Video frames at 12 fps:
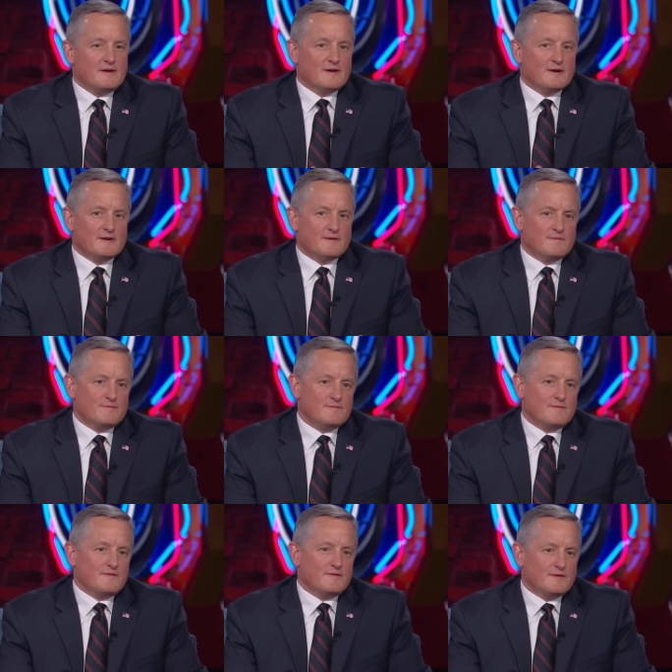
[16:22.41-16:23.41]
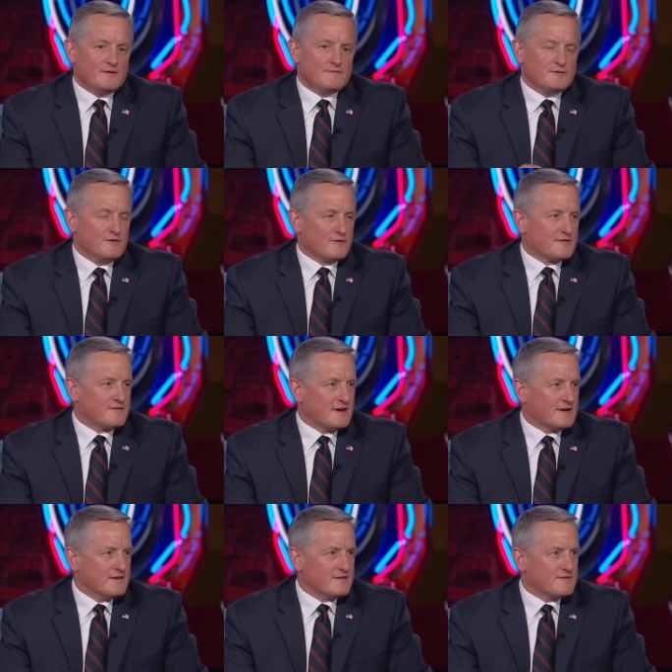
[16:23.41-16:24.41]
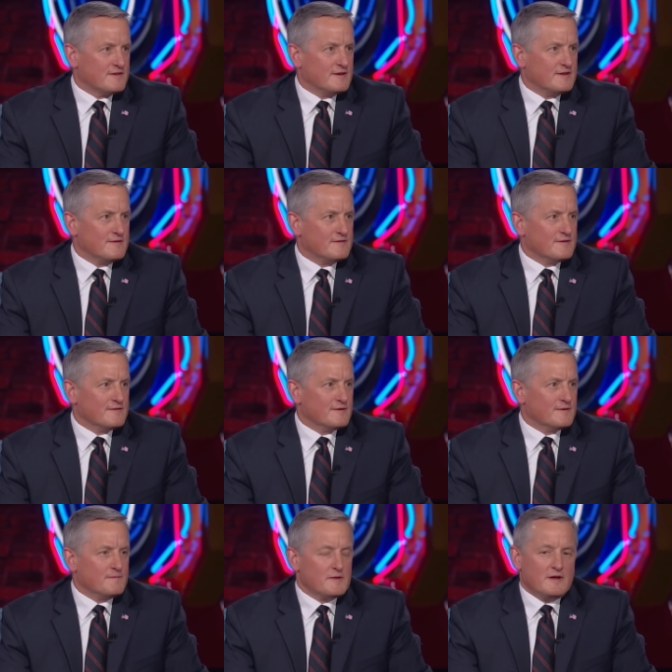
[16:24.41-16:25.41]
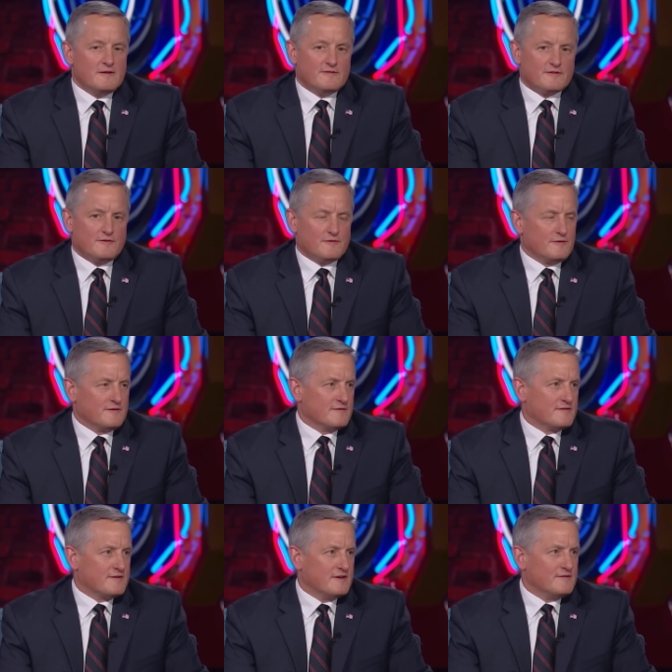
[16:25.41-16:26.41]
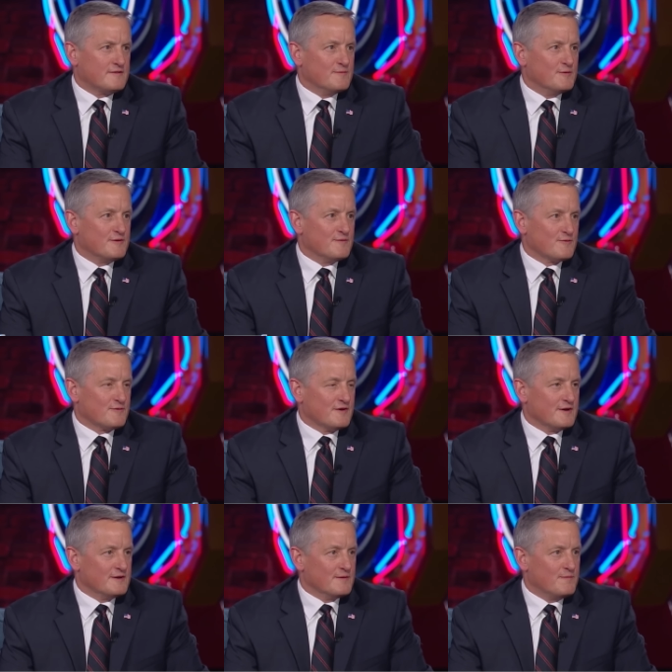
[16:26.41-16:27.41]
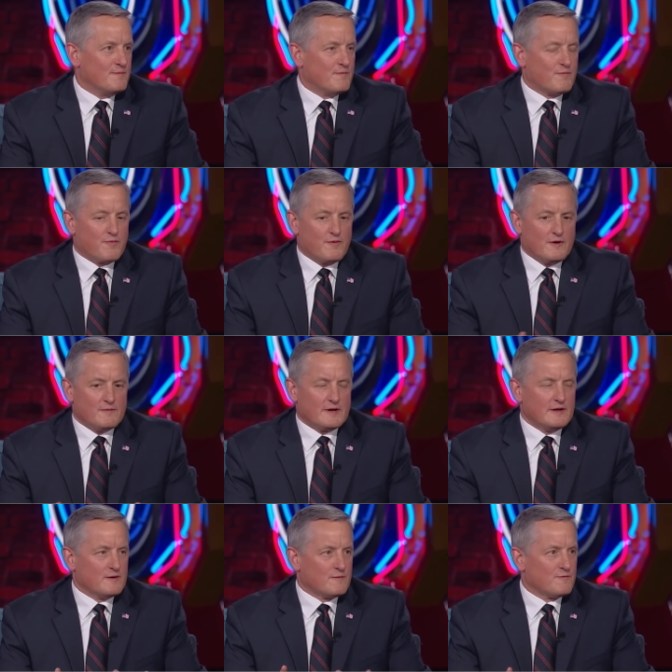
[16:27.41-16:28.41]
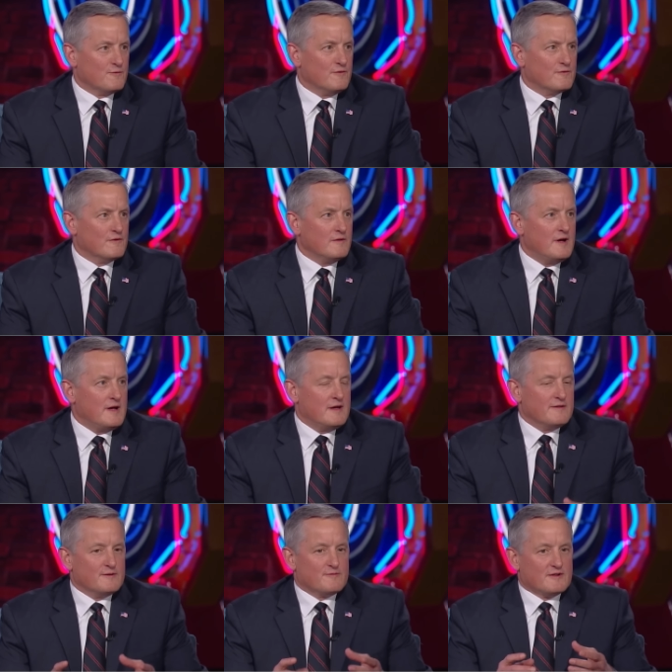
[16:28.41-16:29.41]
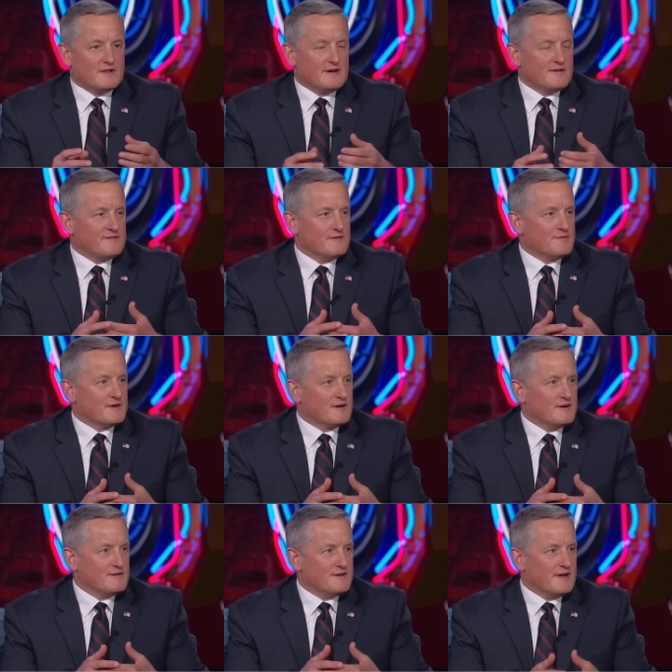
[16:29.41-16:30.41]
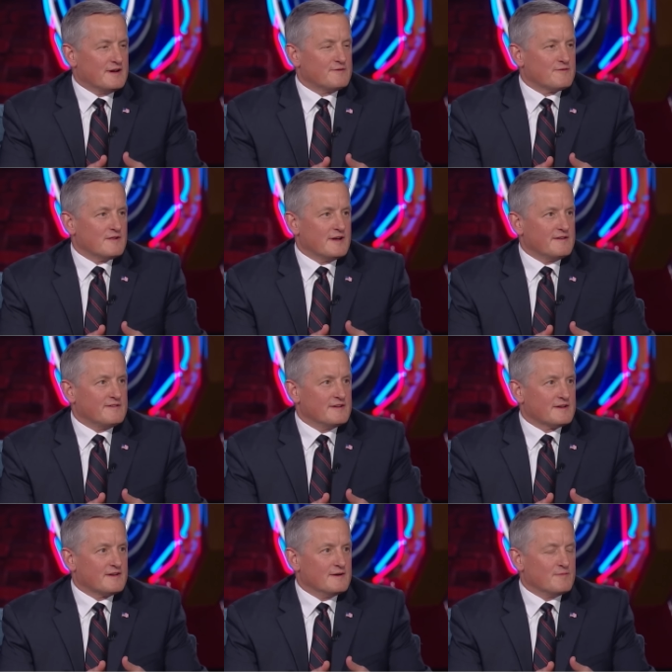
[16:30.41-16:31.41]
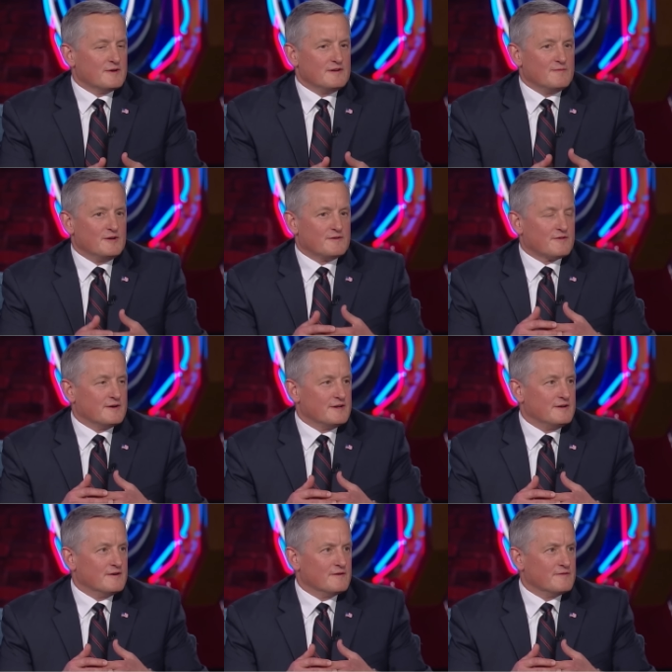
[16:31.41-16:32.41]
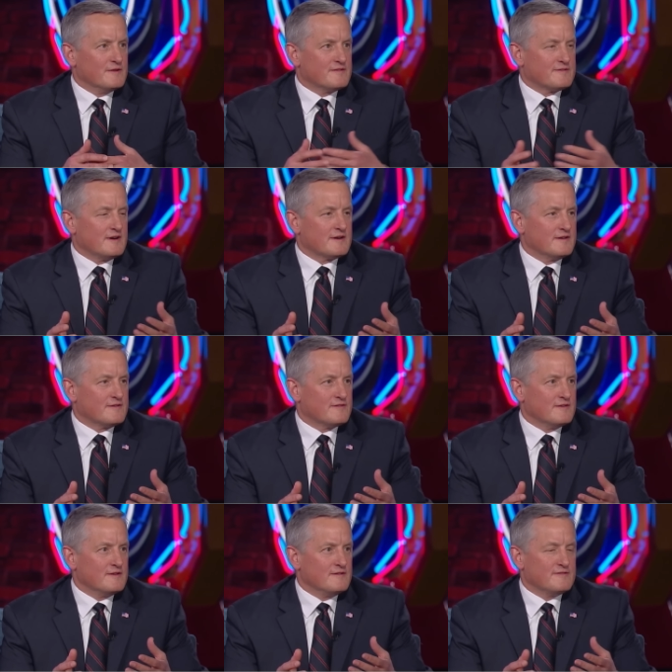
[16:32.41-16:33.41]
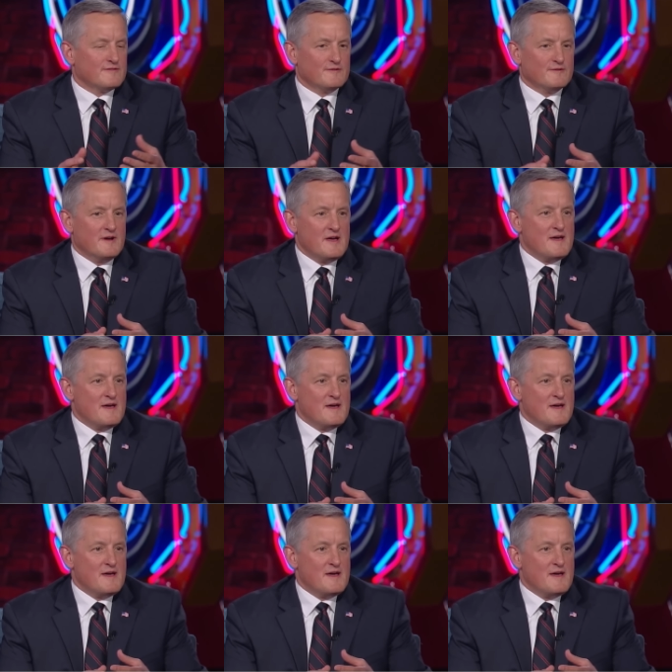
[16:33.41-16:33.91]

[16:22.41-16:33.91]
The New York Stock Exchange and the Securities and Exchange Commission were trying to promulgate a rule that would allow something called a natural asset company to be traded on the stock exchange so